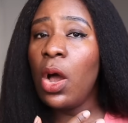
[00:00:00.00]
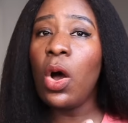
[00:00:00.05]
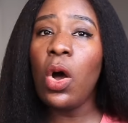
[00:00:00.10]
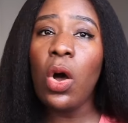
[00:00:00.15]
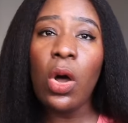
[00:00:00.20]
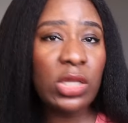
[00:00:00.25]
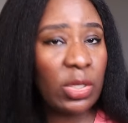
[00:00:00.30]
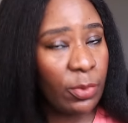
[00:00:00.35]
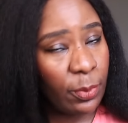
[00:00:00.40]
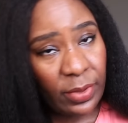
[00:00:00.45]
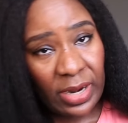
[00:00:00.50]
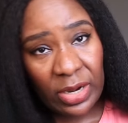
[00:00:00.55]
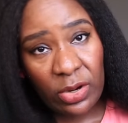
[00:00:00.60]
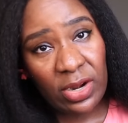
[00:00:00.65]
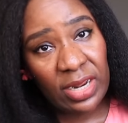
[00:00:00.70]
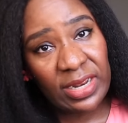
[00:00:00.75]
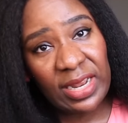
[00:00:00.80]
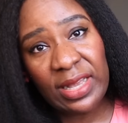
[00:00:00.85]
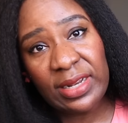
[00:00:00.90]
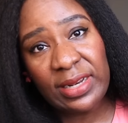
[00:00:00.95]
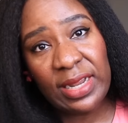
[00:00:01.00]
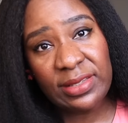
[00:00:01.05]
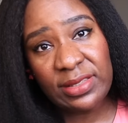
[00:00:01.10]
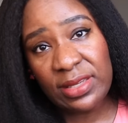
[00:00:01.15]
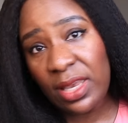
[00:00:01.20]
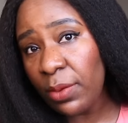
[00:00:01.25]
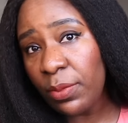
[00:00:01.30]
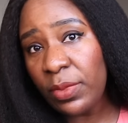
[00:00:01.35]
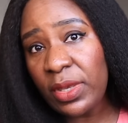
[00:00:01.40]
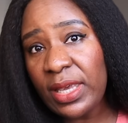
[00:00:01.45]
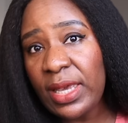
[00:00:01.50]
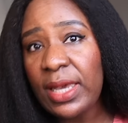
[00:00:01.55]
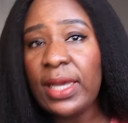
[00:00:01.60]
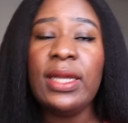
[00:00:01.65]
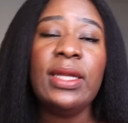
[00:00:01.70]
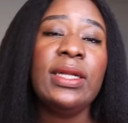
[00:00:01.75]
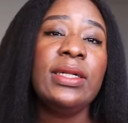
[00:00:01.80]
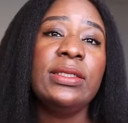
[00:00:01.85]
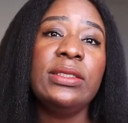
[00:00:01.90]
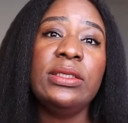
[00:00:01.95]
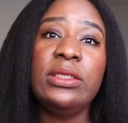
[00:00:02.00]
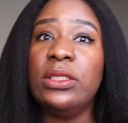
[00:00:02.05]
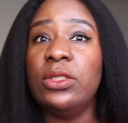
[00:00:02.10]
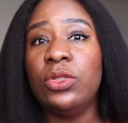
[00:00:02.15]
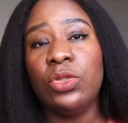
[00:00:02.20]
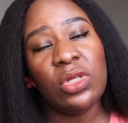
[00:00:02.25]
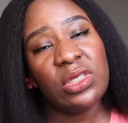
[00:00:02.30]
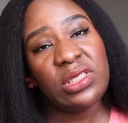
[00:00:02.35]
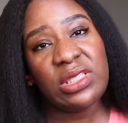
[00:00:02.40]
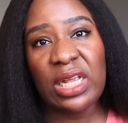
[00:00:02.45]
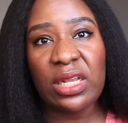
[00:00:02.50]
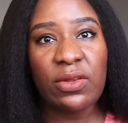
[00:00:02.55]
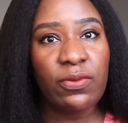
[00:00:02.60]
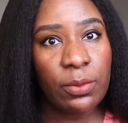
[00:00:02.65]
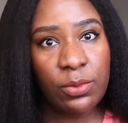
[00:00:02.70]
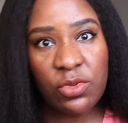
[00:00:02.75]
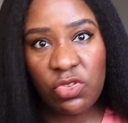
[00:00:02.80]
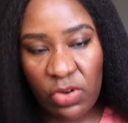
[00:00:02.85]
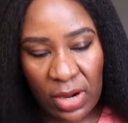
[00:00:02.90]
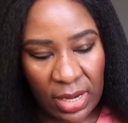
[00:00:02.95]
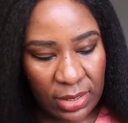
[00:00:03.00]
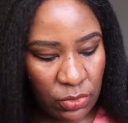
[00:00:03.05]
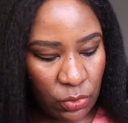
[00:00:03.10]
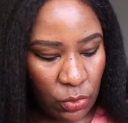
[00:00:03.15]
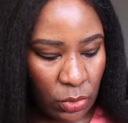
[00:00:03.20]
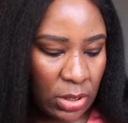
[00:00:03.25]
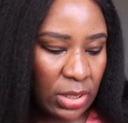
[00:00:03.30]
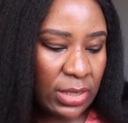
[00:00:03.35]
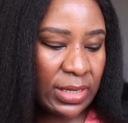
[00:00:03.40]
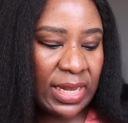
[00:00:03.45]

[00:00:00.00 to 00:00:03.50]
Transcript: All the people that I know that came here did not start from scratch, okay?